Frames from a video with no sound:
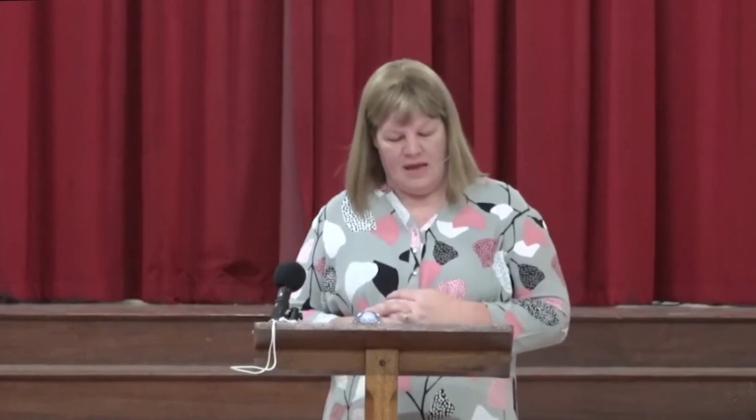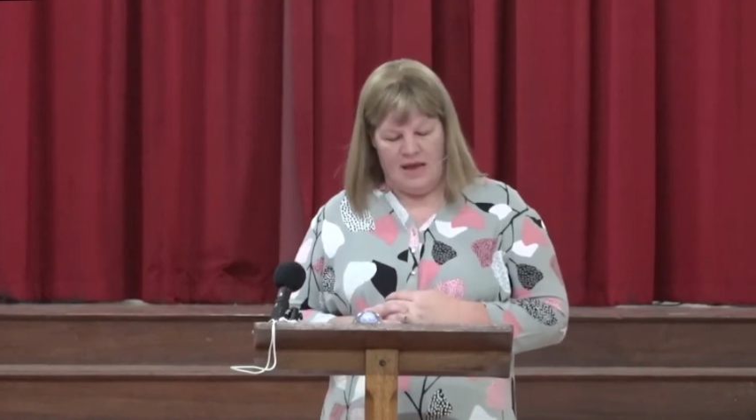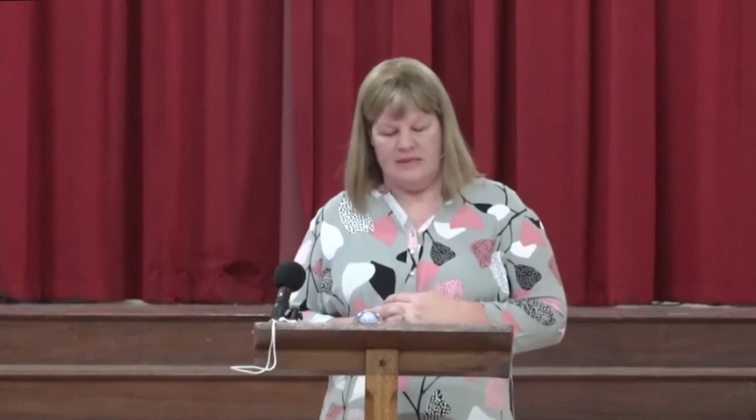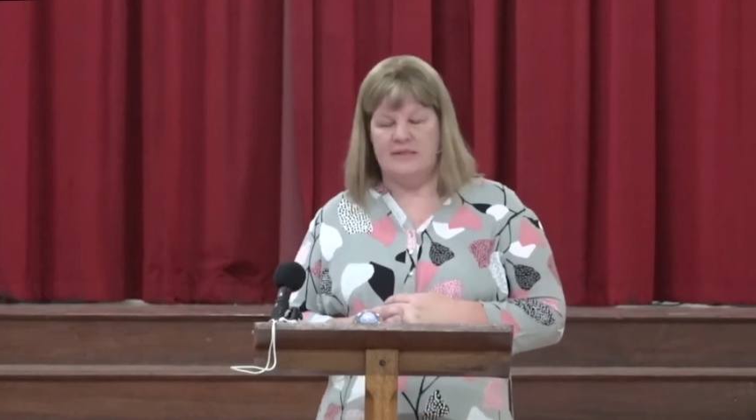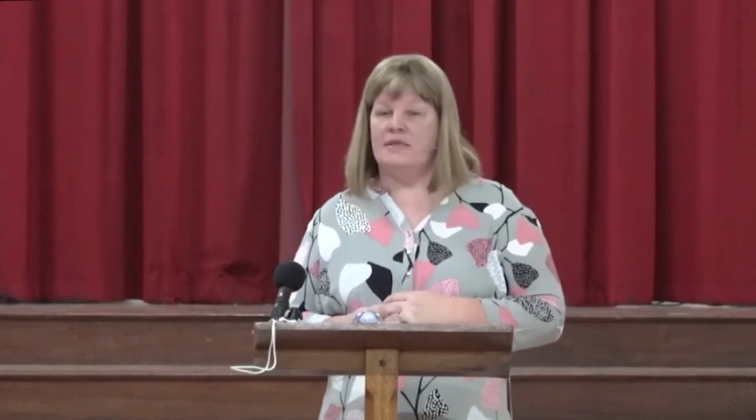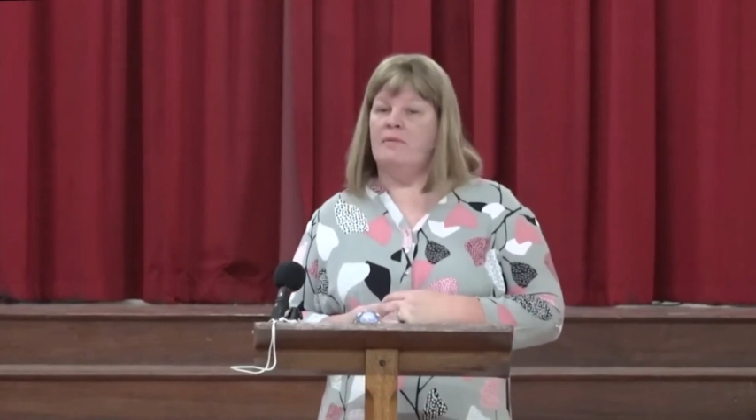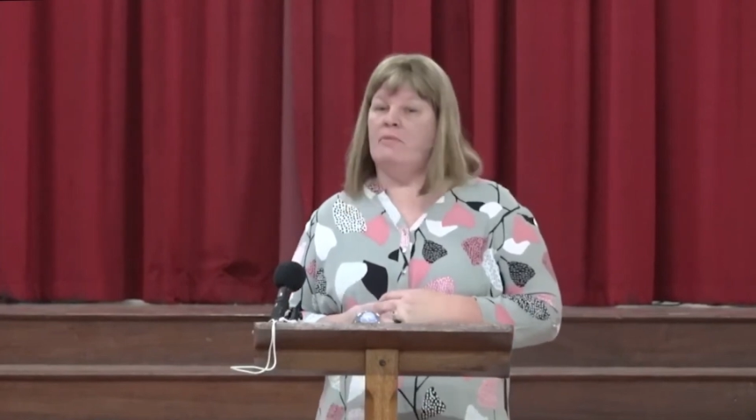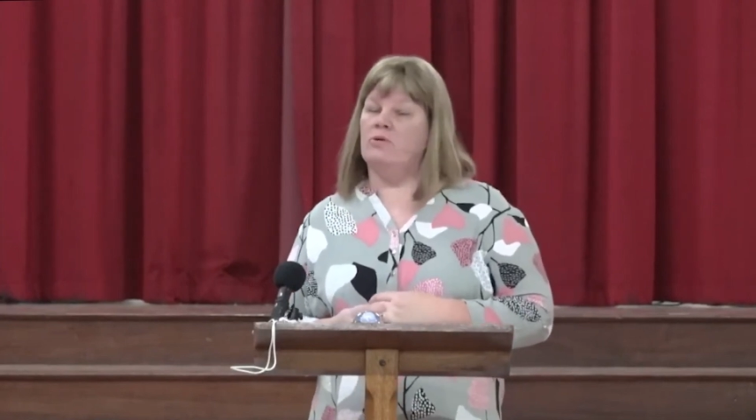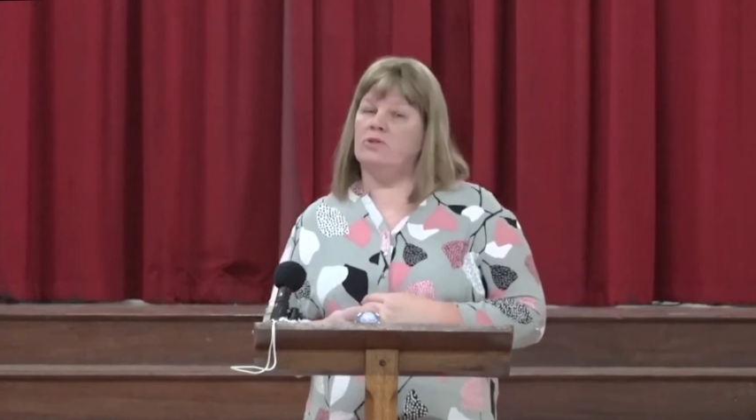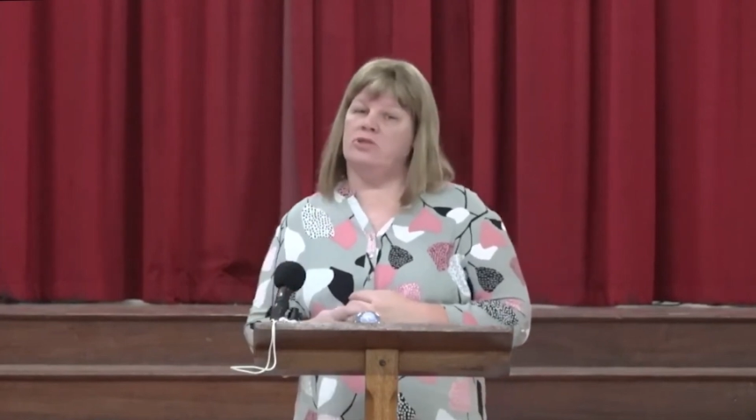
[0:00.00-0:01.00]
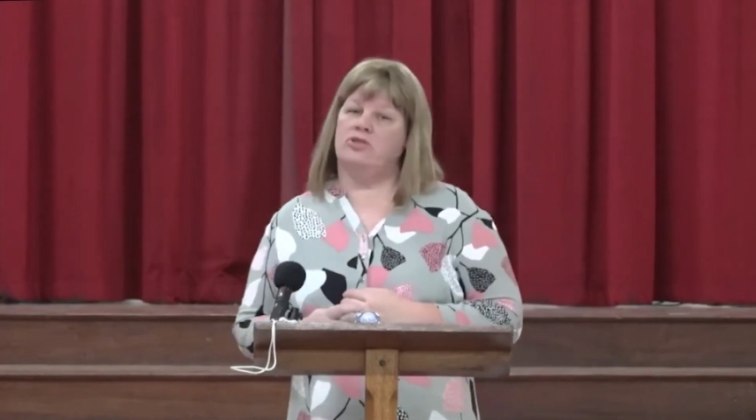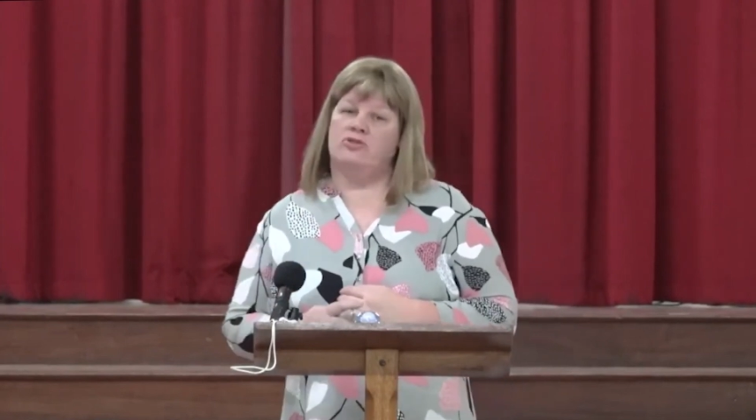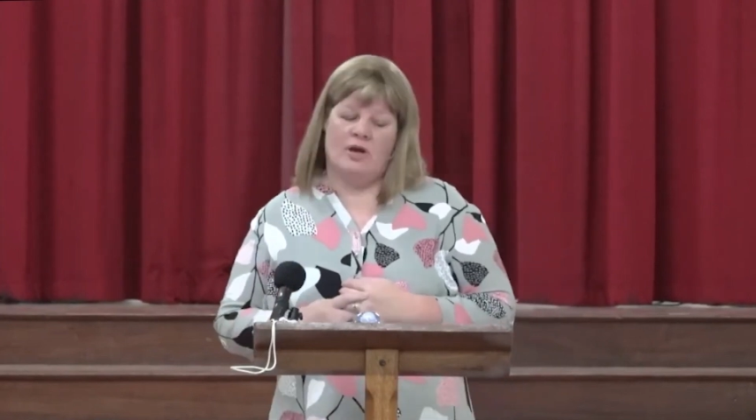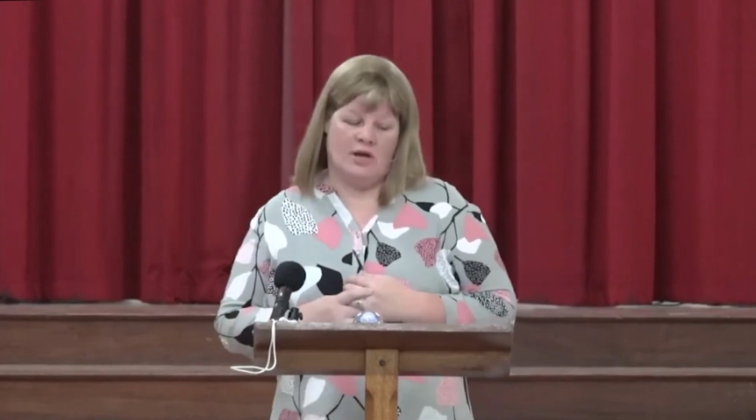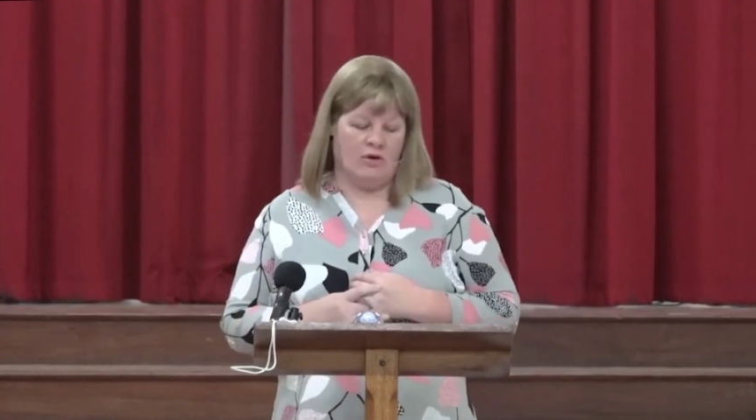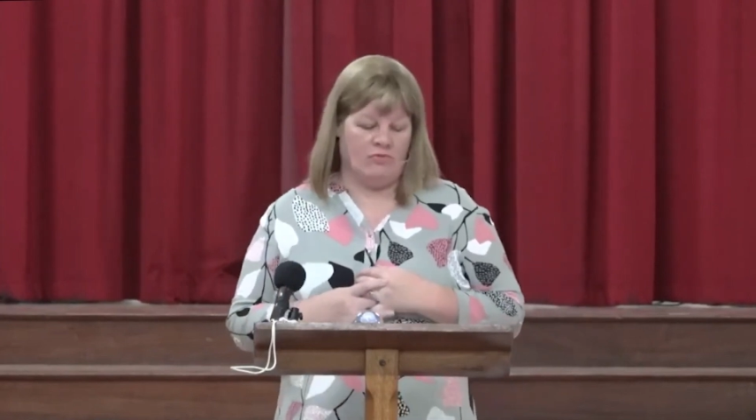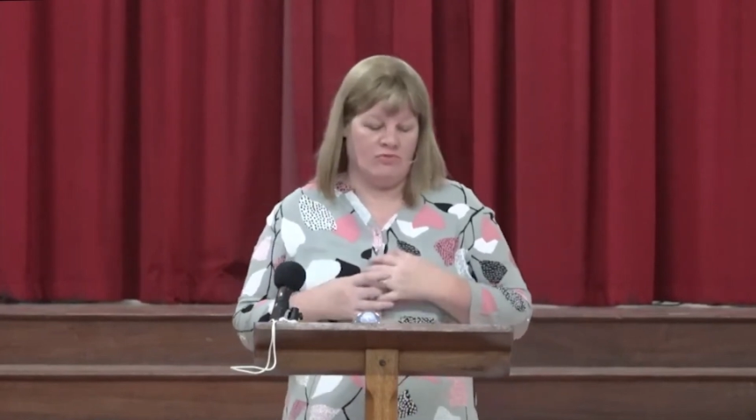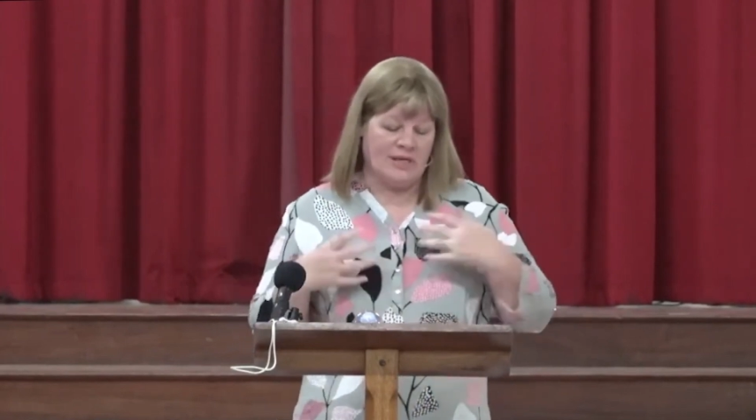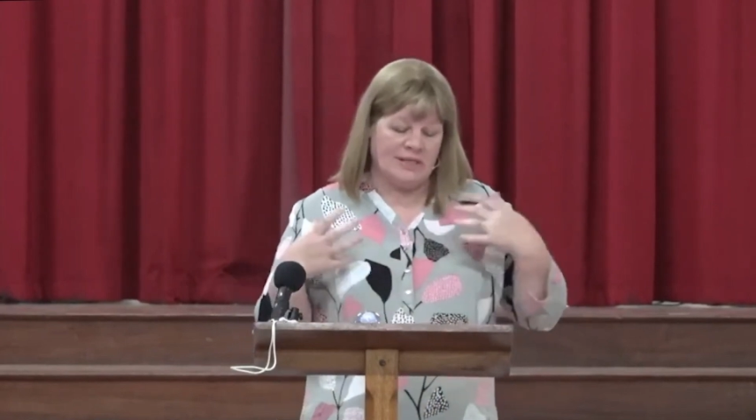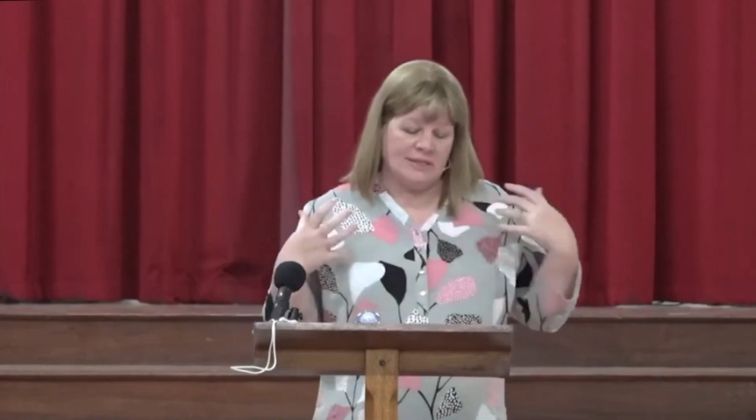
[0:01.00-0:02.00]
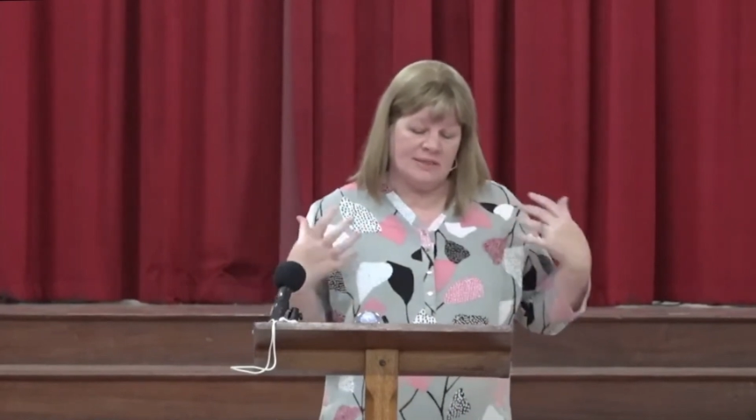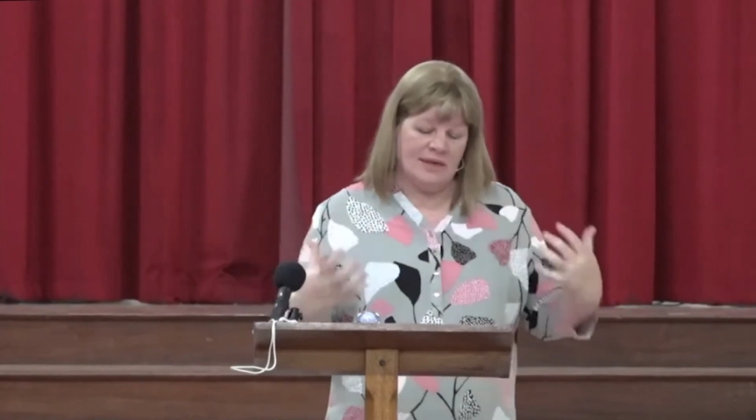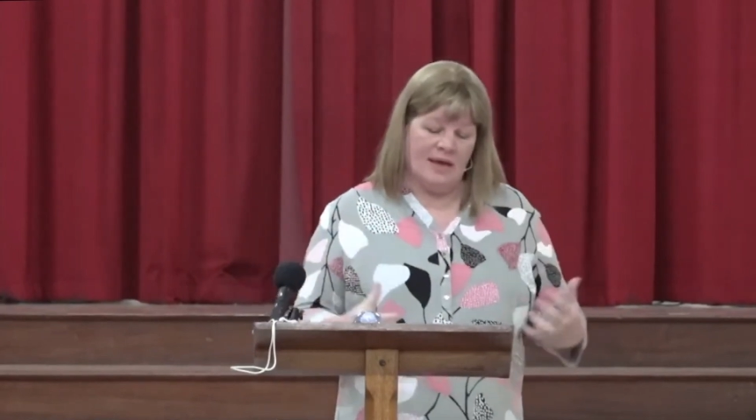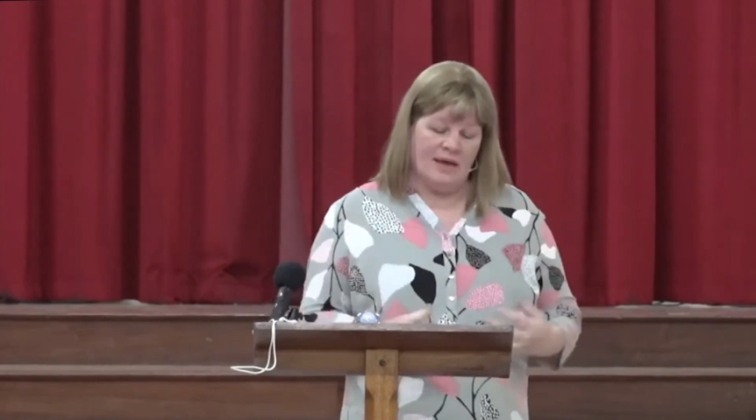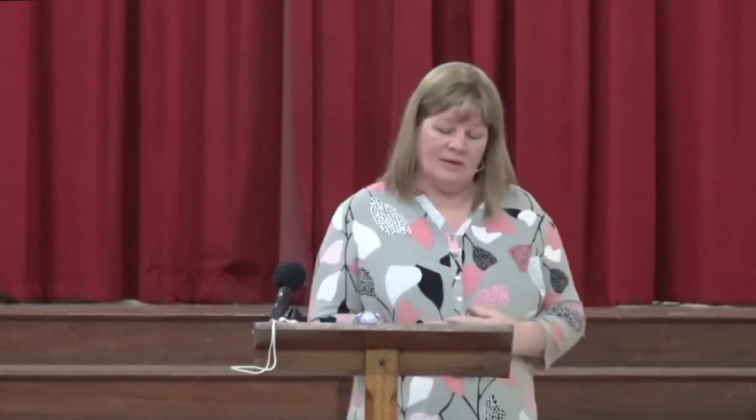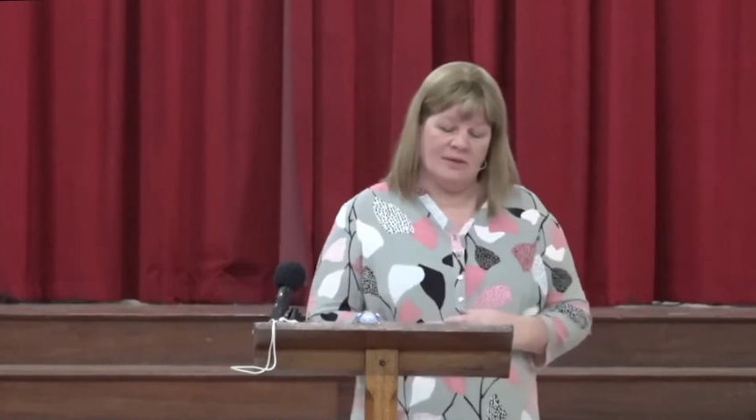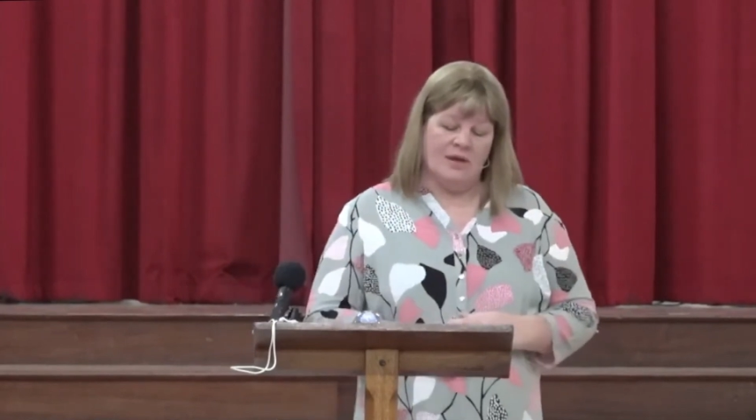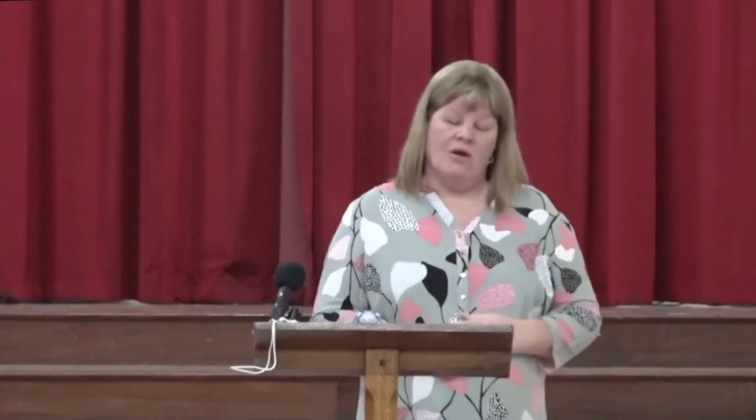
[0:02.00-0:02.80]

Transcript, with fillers: and some are also trying to reason out